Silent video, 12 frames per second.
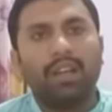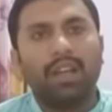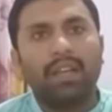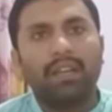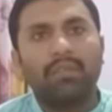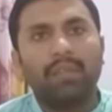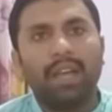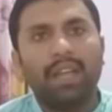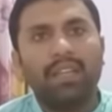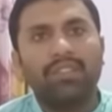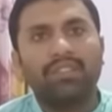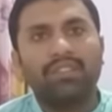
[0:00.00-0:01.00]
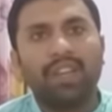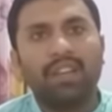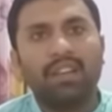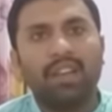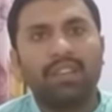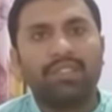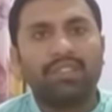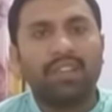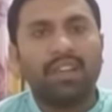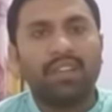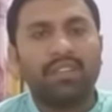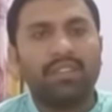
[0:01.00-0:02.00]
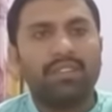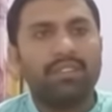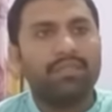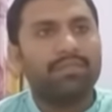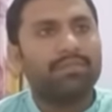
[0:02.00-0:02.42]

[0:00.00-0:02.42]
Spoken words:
Akram has sung a song.